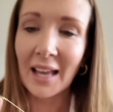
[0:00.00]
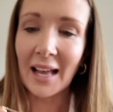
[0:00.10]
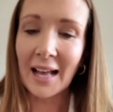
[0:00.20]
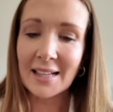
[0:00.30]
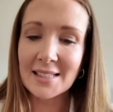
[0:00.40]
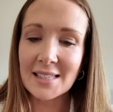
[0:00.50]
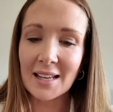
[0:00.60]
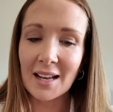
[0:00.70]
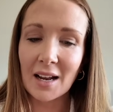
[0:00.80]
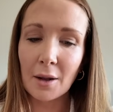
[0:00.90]
And
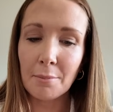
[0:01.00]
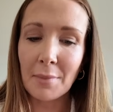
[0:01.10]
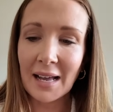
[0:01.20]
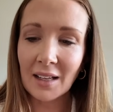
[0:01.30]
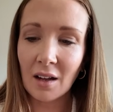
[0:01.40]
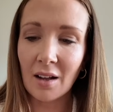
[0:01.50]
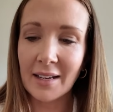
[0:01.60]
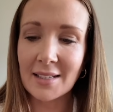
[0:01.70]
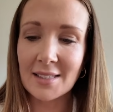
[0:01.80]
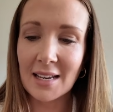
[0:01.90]

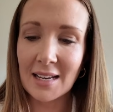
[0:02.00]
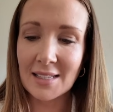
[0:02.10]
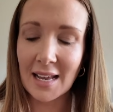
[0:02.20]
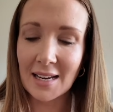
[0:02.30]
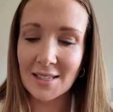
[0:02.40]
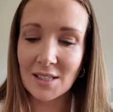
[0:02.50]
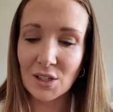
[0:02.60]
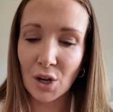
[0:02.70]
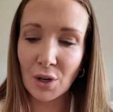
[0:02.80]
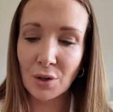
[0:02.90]
malachite is a
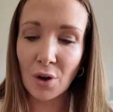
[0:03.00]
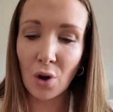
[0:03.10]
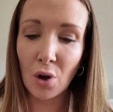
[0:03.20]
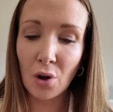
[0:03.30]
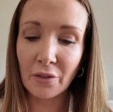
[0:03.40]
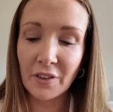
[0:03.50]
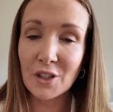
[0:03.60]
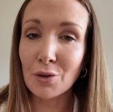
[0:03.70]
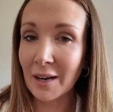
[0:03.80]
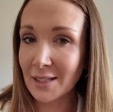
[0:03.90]
stone of
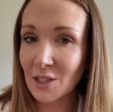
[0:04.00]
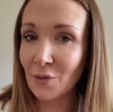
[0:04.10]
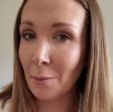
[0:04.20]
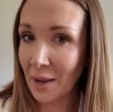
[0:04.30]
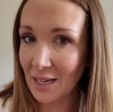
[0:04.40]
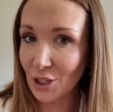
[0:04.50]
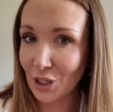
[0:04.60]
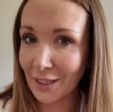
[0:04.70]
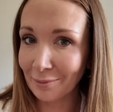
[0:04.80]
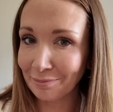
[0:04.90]

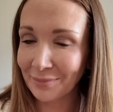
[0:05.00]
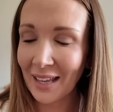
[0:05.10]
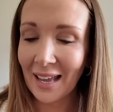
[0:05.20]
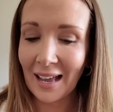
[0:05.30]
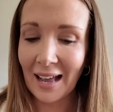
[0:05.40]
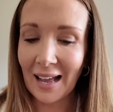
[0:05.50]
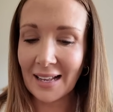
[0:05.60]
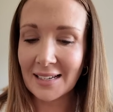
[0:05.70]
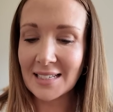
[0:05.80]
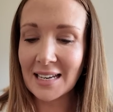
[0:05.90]
transformation,
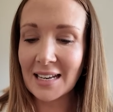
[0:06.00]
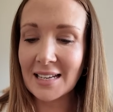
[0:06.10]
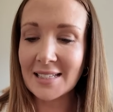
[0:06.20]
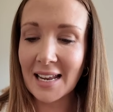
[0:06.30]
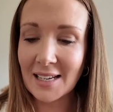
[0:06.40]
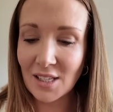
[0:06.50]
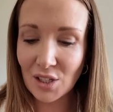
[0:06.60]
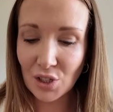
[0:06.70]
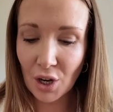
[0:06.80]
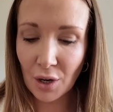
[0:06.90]
and it is a
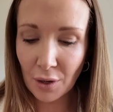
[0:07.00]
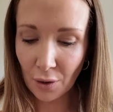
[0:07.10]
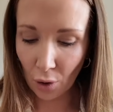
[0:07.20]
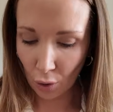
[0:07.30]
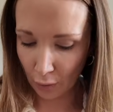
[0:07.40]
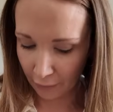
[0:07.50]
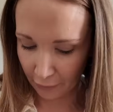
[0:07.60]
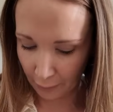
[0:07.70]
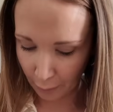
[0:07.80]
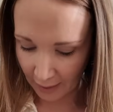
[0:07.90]
stone of
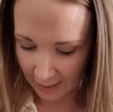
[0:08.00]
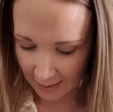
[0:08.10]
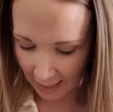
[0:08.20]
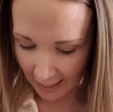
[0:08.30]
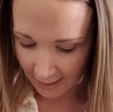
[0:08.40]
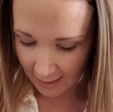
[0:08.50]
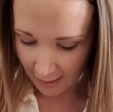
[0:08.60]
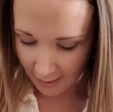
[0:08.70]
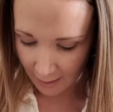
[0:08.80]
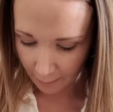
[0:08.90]
brings the
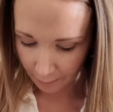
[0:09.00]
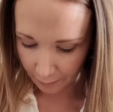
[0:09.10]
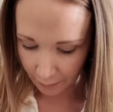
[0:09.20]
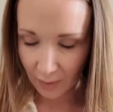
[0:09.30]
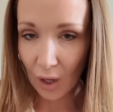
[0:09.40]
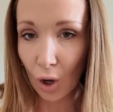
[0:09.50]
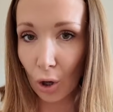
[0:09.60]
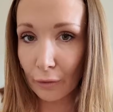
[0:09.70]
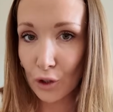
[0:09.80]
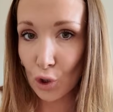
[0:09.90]
essence
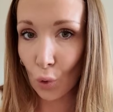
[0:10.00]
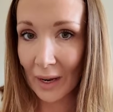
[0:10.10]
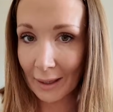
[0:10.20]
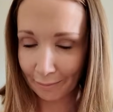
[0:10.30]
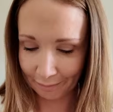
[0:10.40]
of joy,